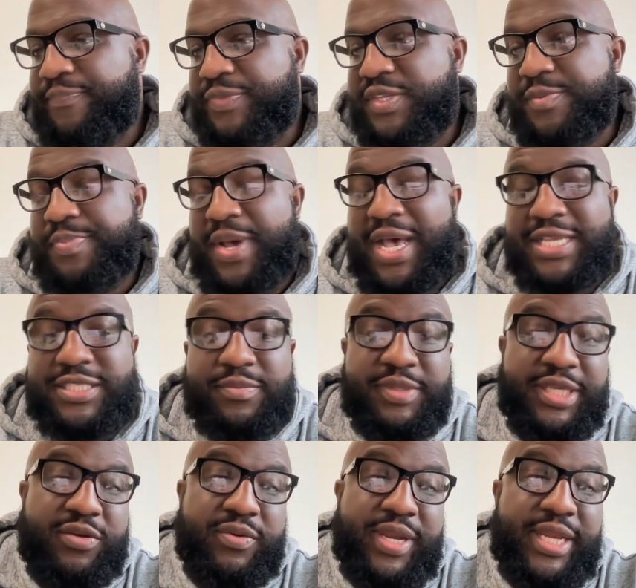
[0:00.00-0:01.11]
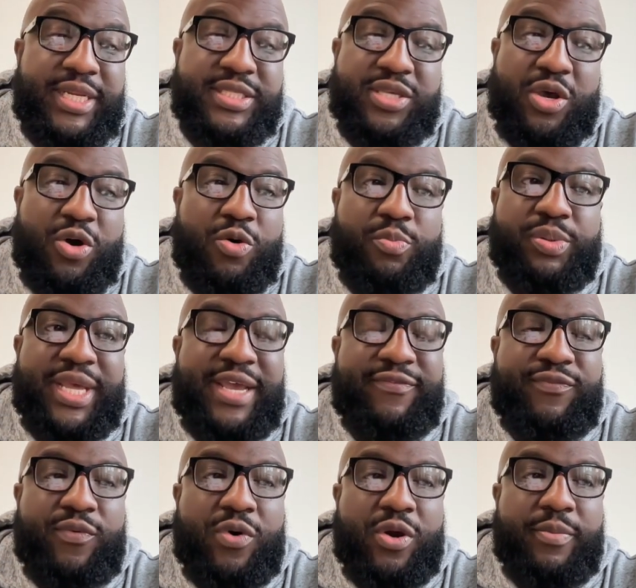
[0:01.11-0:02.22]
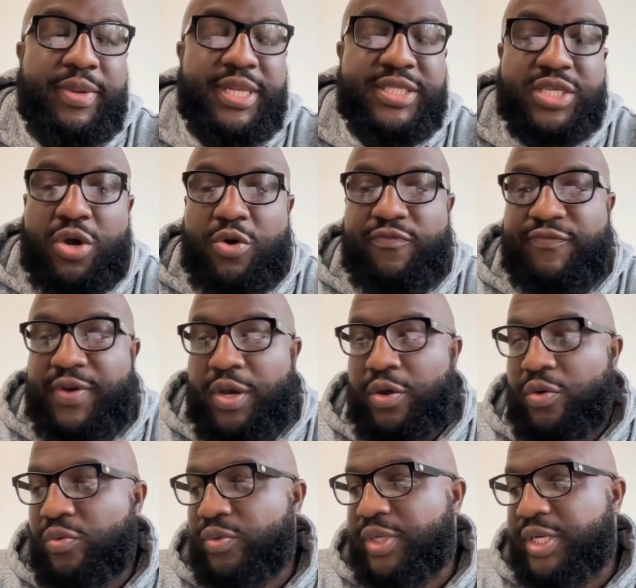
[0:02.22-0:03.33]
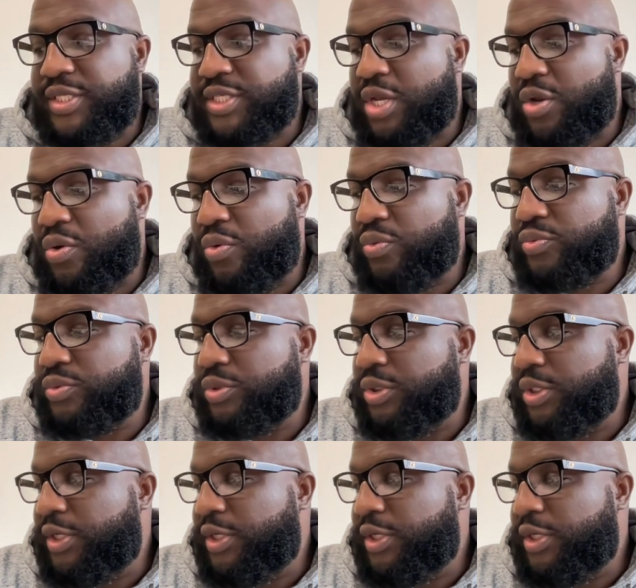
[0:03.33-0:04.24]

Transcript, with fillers: to possibly create his own platform and his own phone and his own